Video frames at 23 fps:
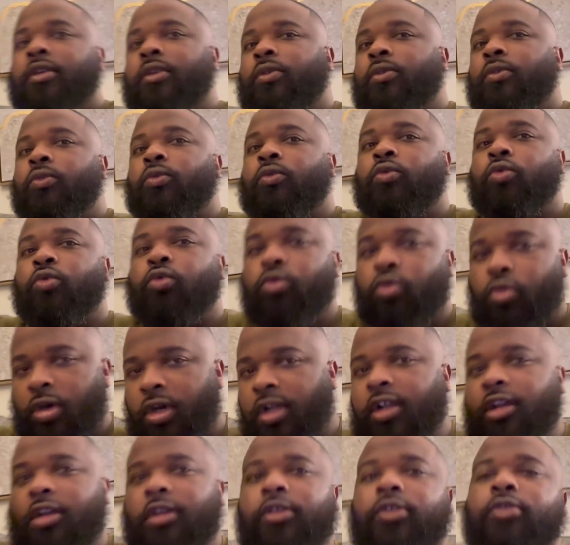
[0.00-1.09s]
What
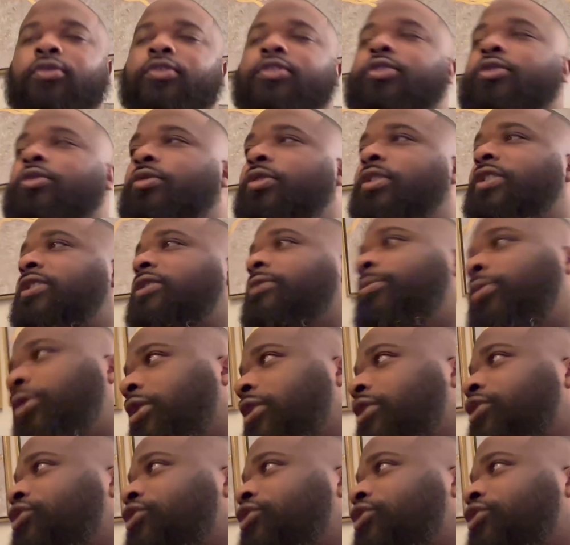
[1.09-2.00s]
up, YouTube? This is your boy, the